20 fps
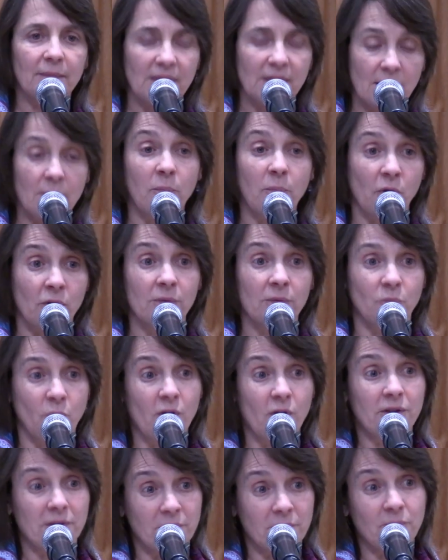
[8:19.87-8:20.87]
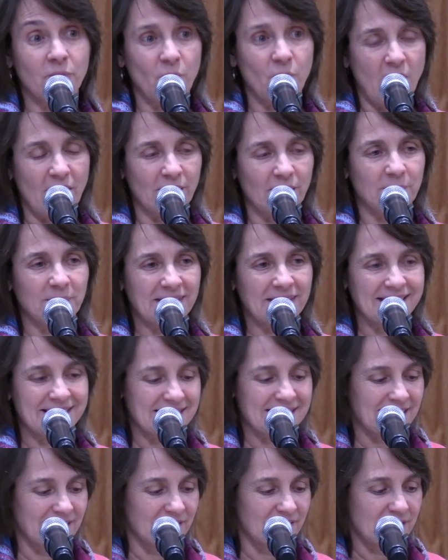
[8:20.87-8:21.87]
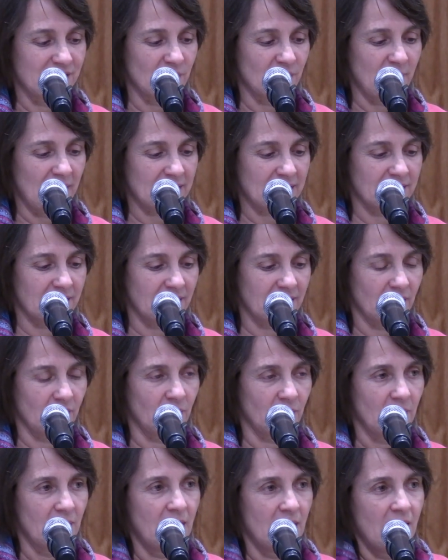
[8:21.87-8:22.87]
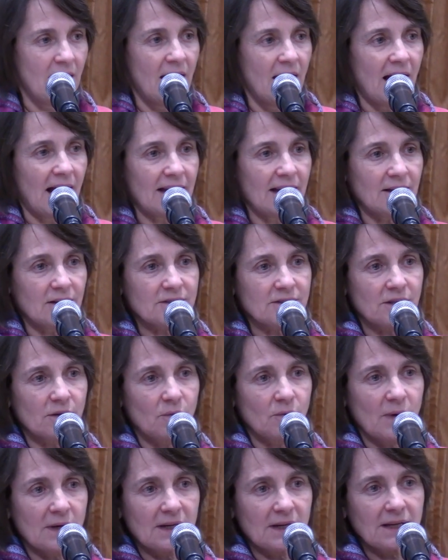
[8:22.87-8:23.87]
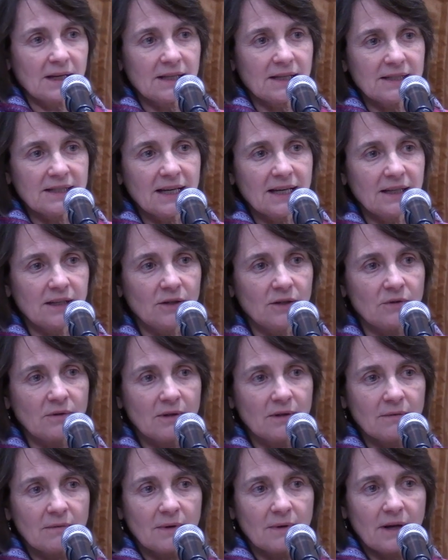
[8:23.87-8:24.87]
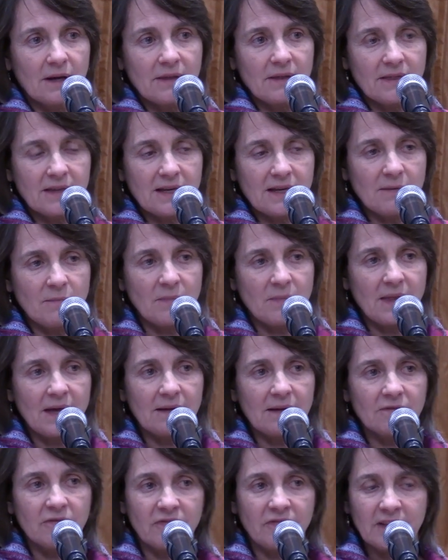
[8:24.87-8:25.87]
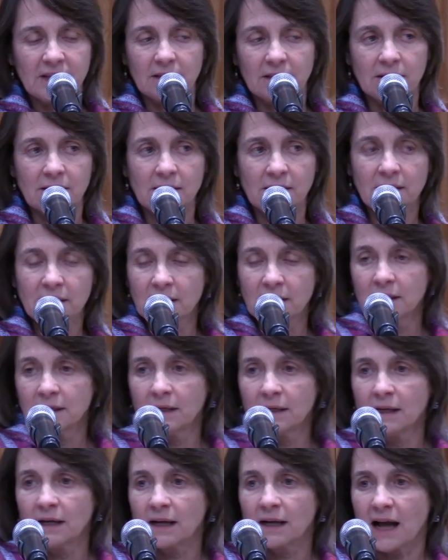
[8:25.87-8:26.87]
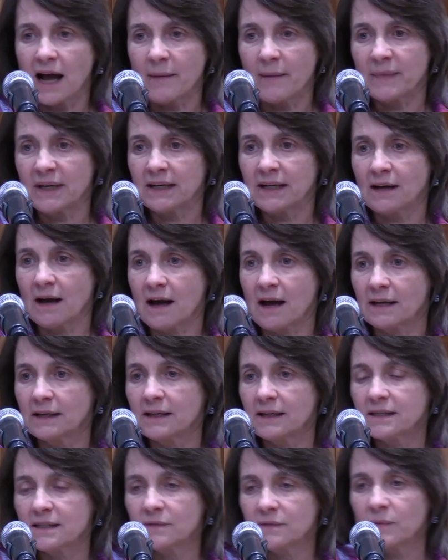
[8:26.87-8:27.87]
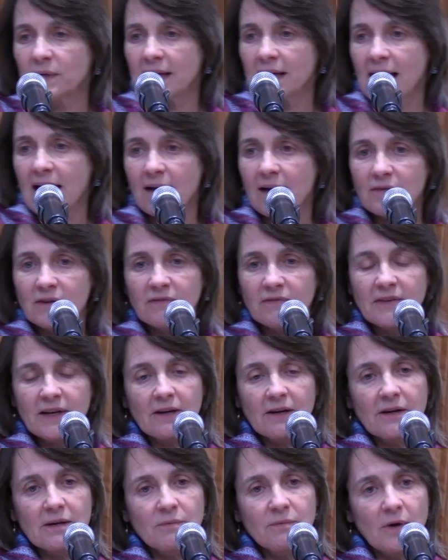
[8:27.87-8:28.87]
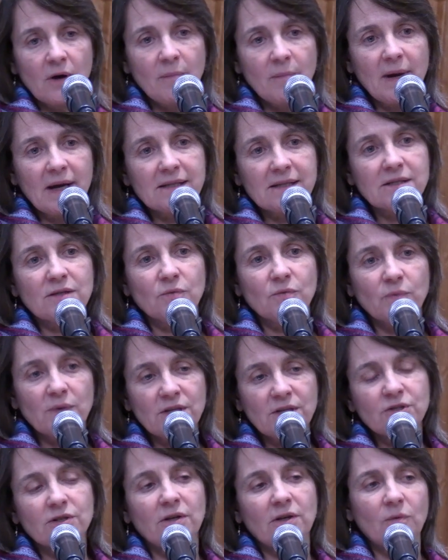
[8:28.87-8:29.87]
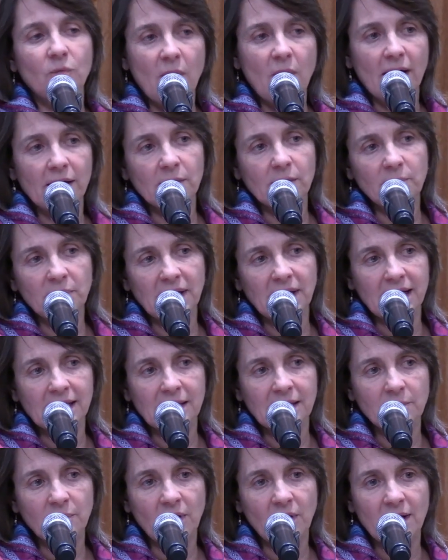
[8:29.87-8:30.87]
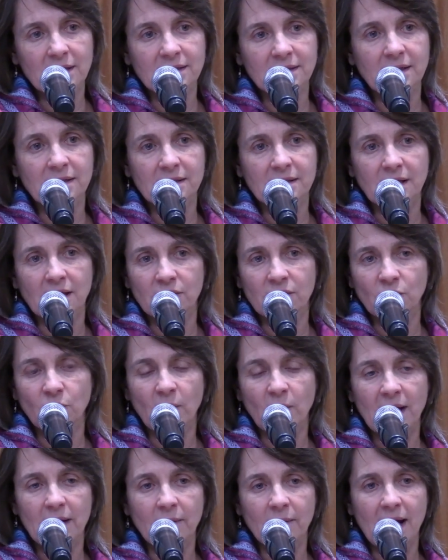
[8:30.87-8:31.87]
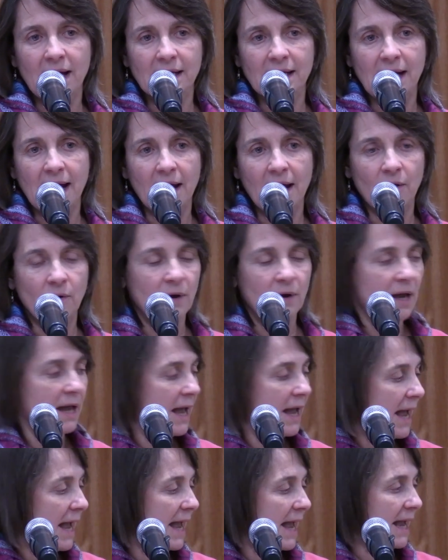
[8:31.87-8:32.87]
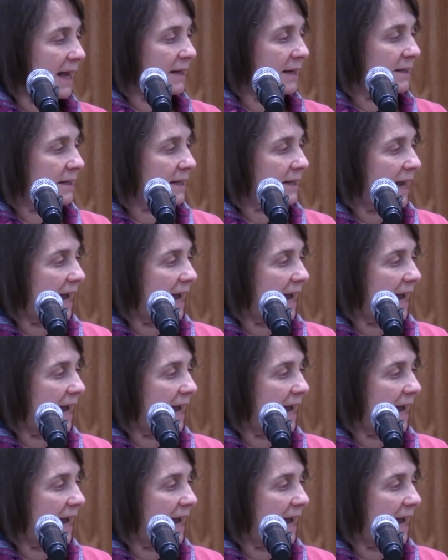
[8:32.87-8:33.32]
the important role that water plays here in New Mexico. I also want to continue a theme that Phil commented on, is we have a very robust regional water planning process underway right now, and